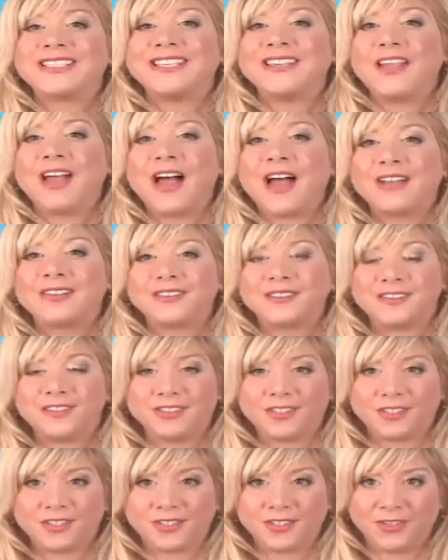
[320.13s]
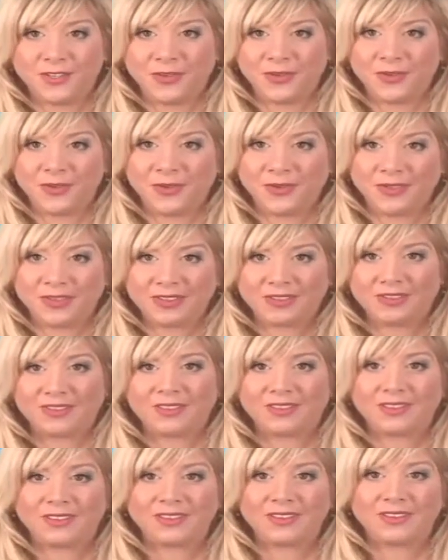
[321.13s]
not to do.
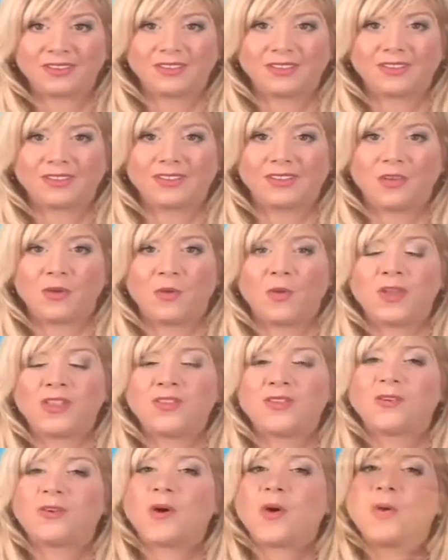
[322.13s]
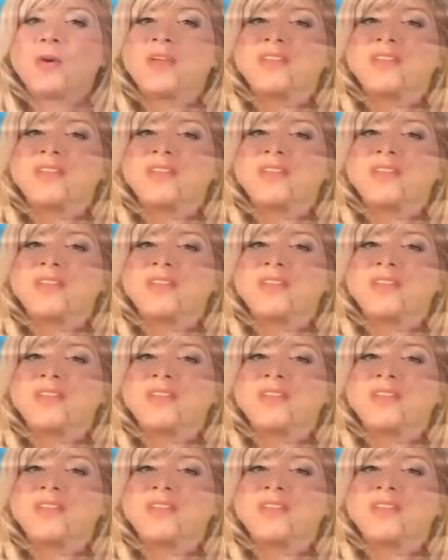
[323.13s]
When you go